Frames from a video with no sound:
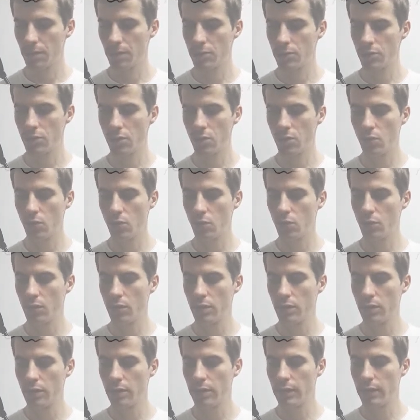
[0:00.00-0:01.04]
So
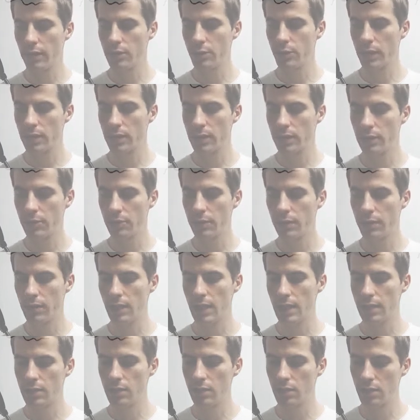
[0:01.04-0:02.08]
this bacteria
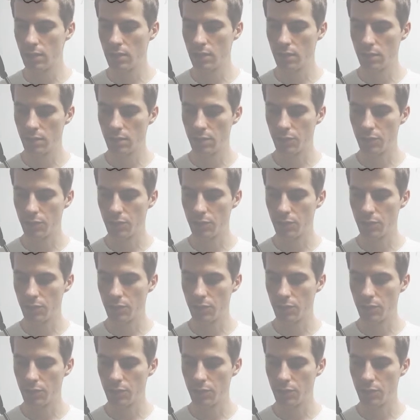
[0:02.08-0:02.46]
doesn't